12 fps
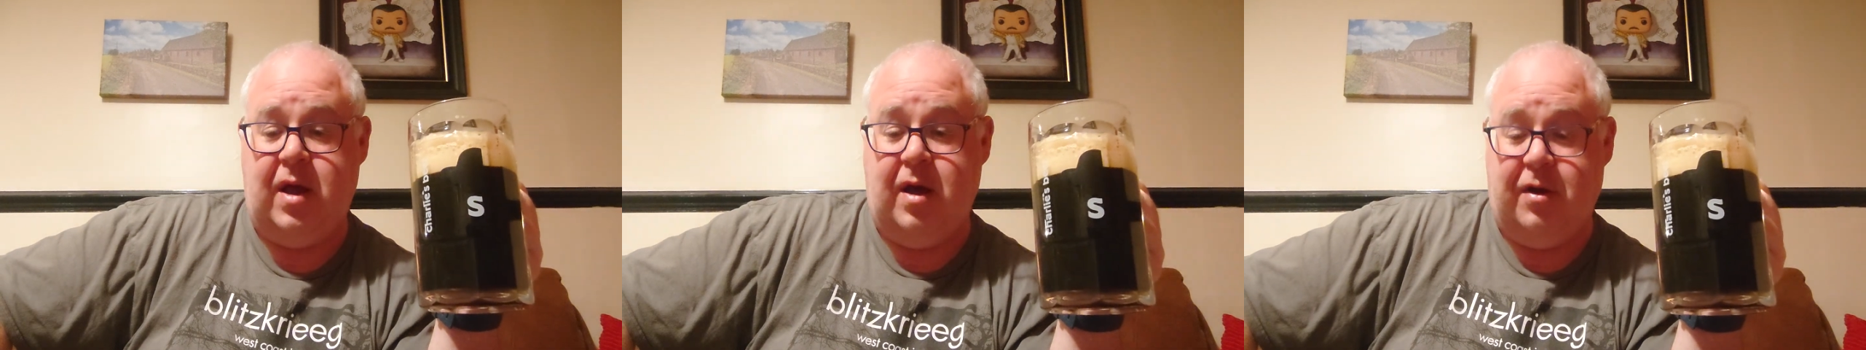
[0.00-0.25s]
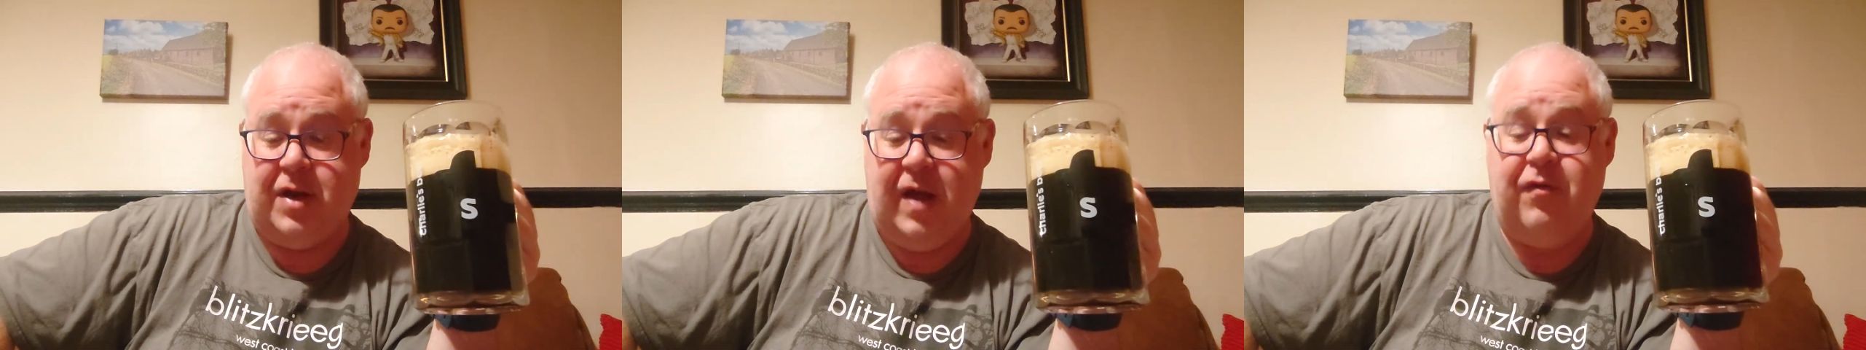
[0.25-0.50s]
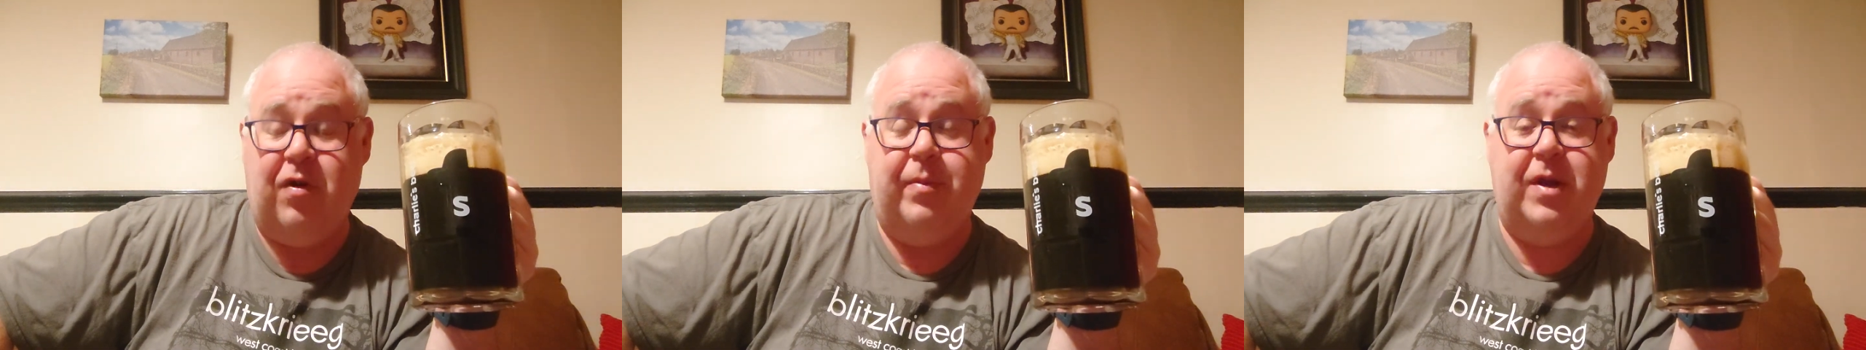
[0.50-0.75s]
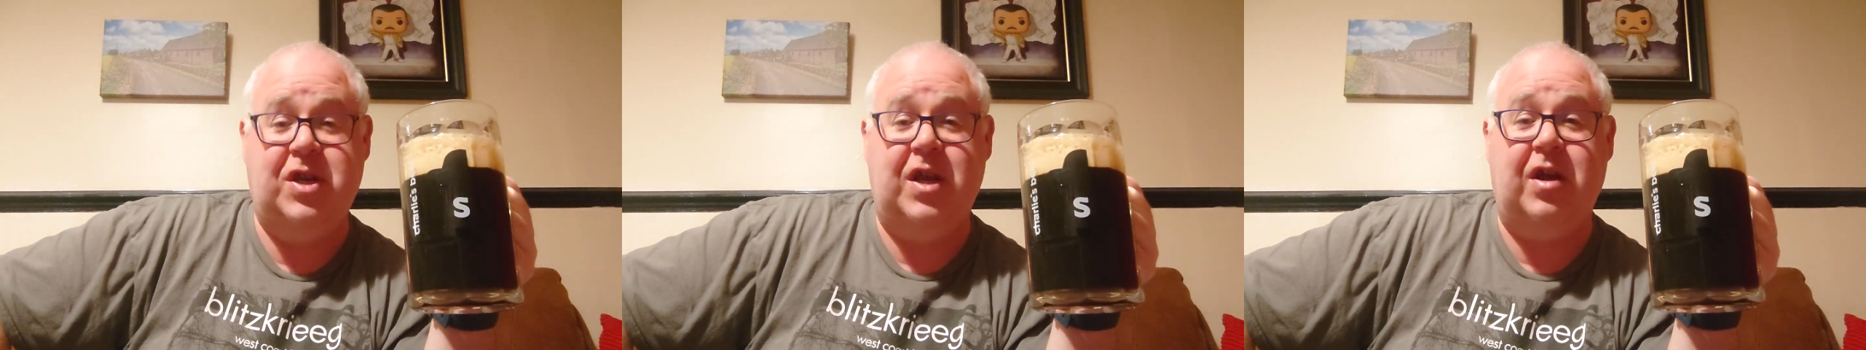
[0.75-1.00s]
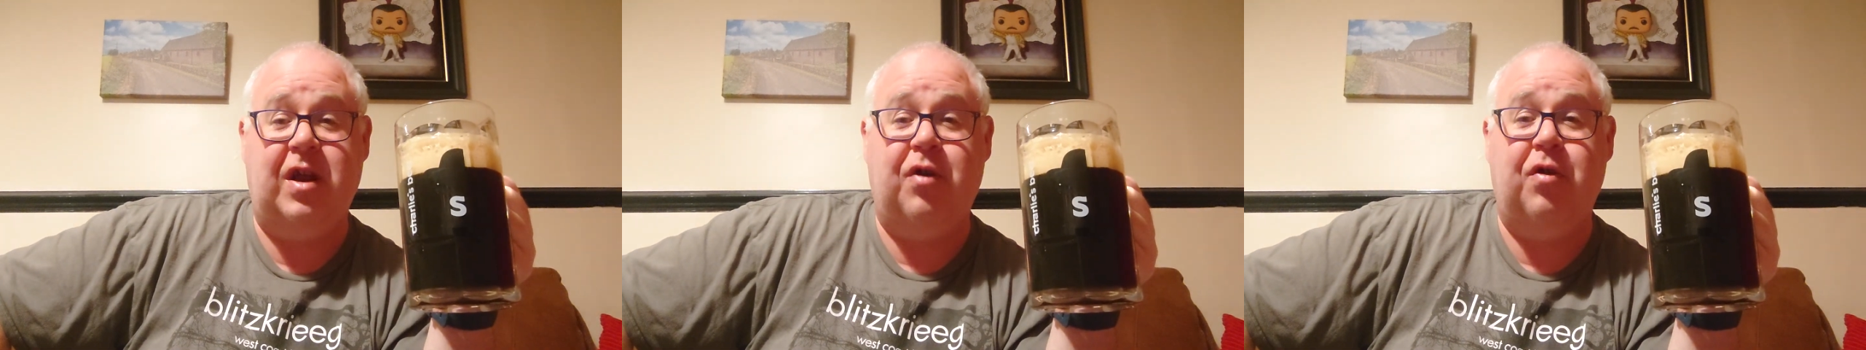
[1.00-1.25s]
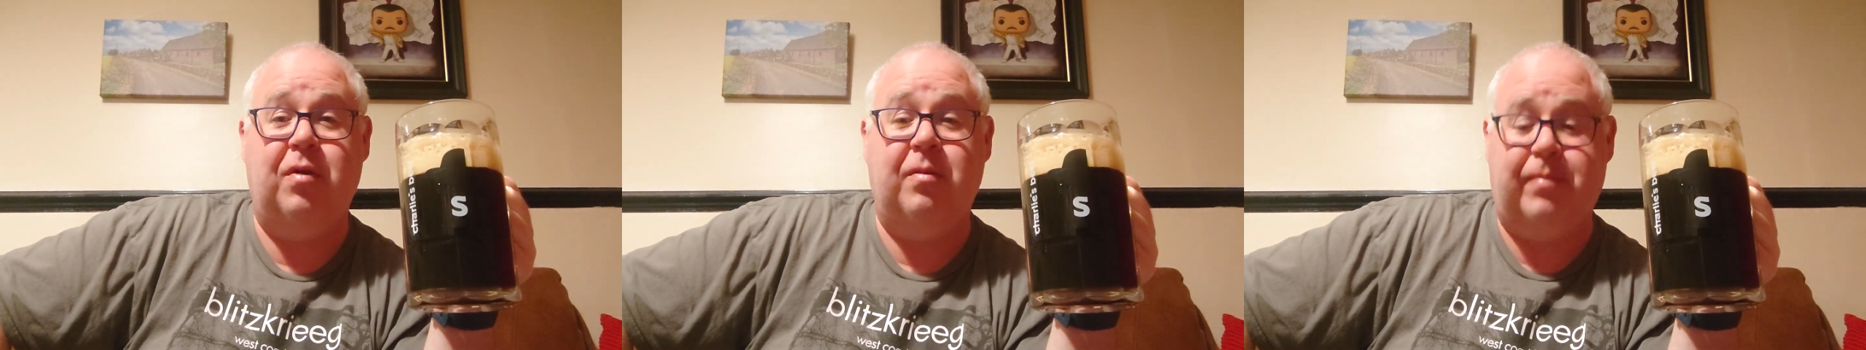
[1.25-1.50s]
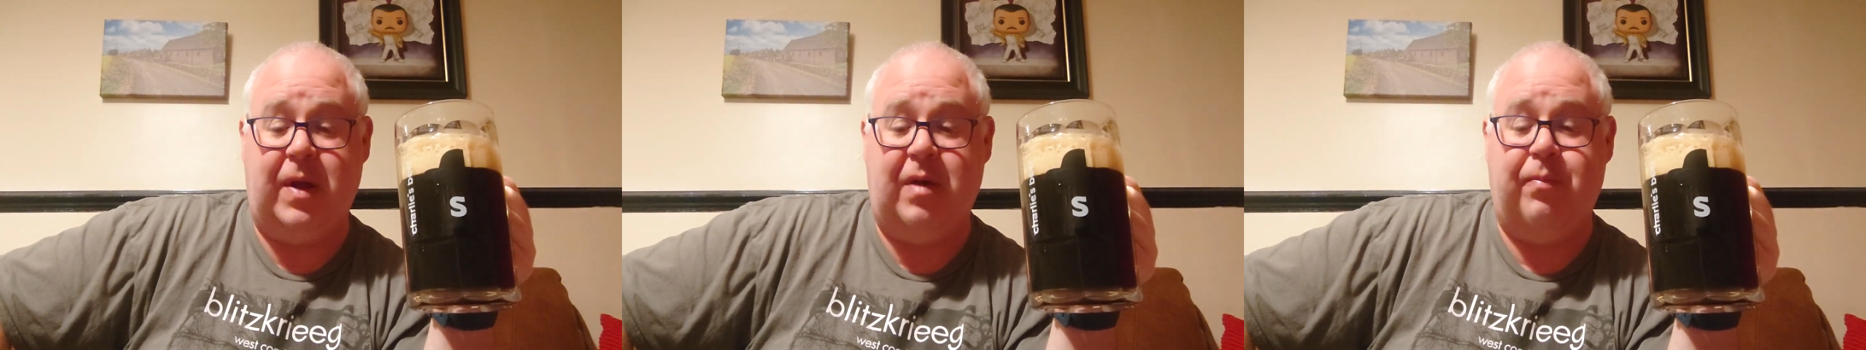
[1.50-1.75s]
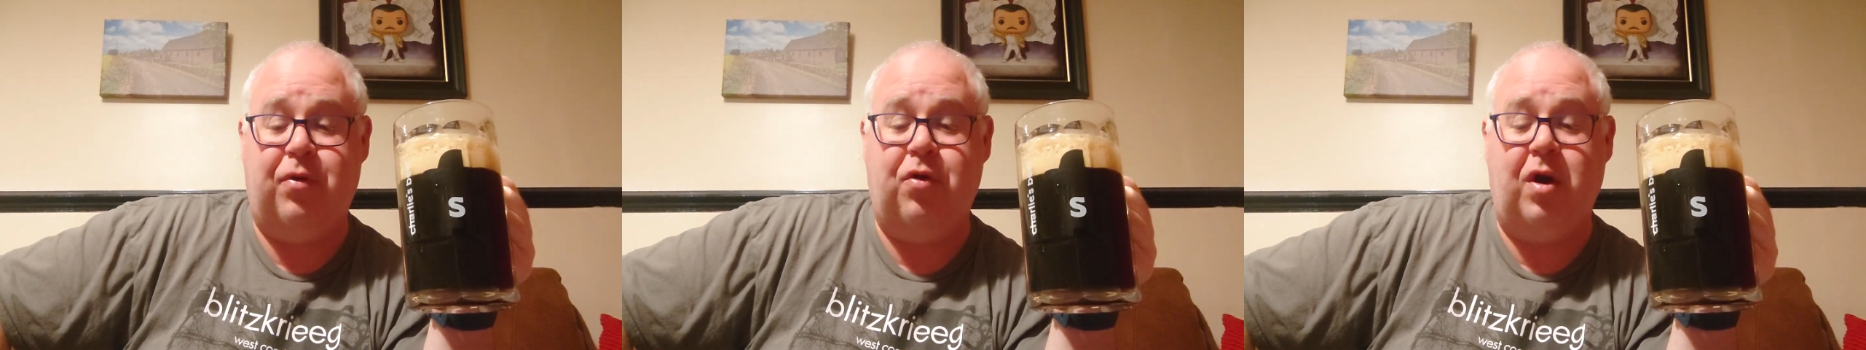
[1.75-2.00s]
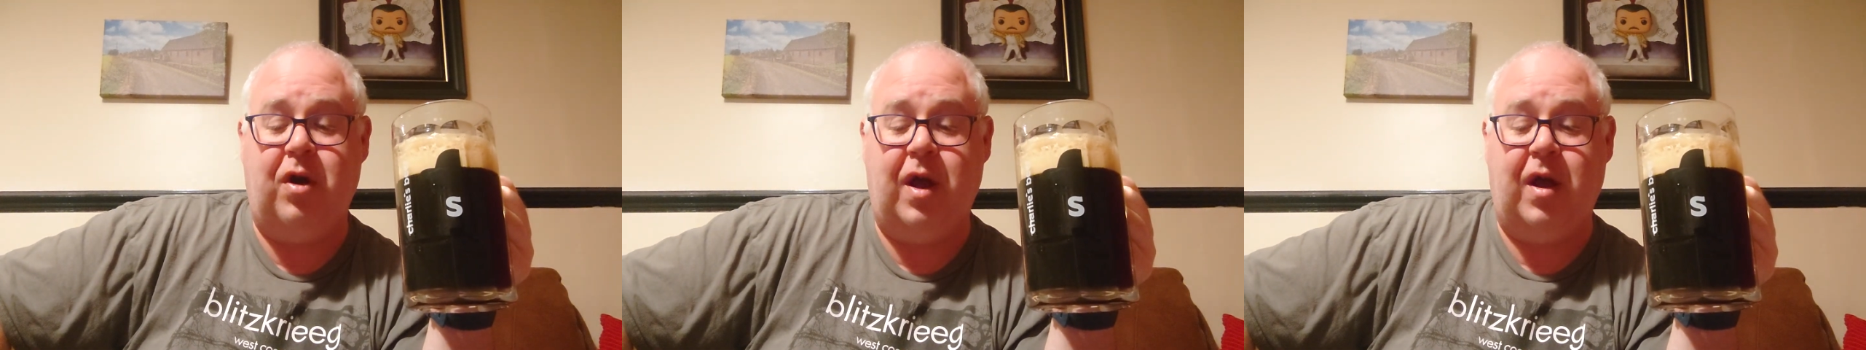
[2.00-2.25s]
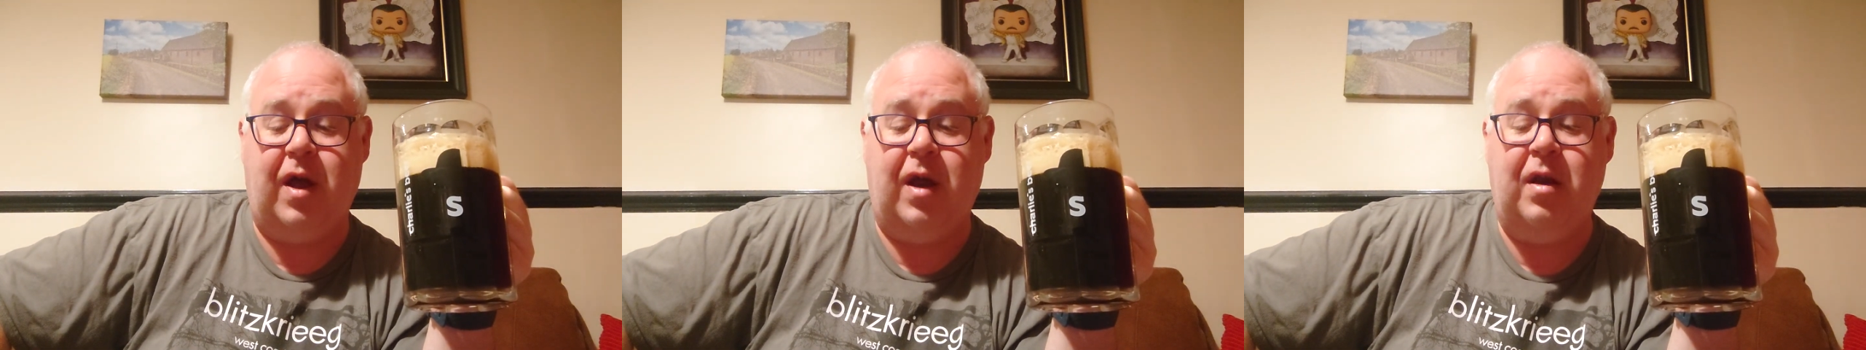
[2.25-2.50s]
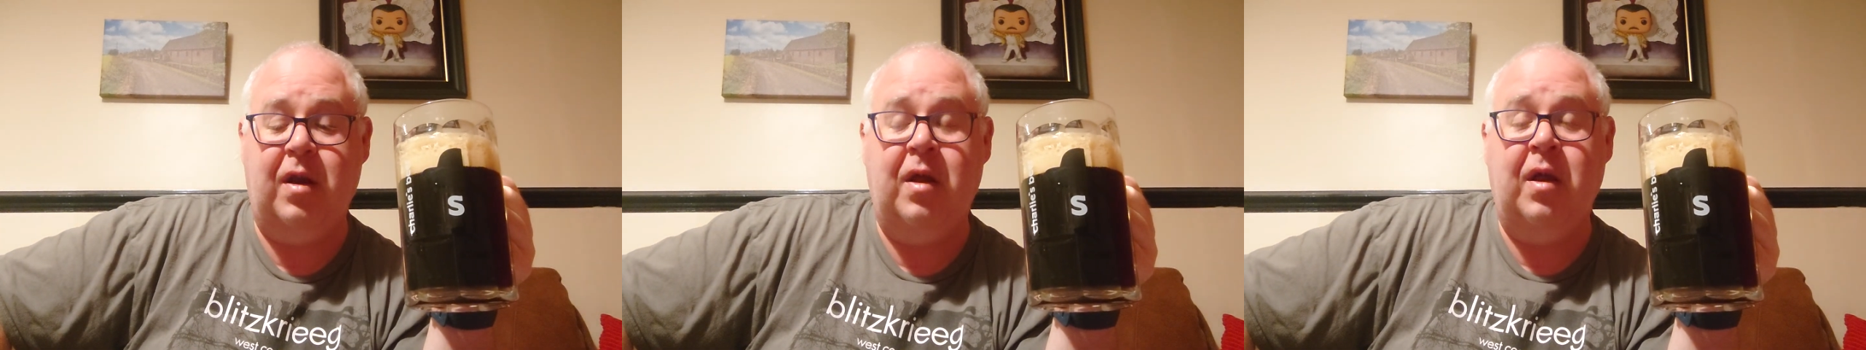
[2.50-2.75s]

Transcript: I'll definitely be seeking out Beak Brewery again,